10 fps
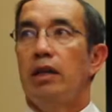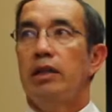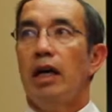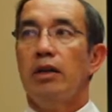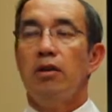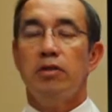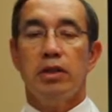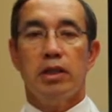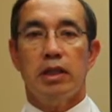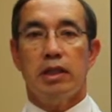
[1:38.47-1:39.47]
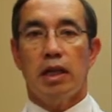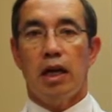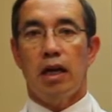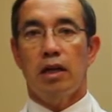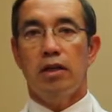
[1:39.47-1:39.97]
The diagnosis is
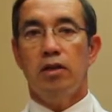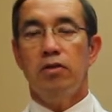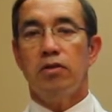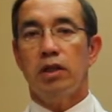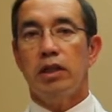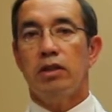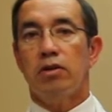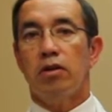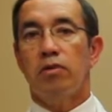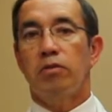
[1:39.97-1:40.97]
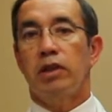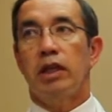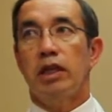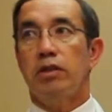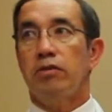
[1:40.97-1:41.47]
usually started with the
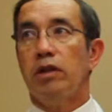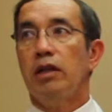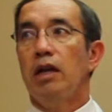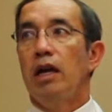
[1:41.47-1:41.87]
history,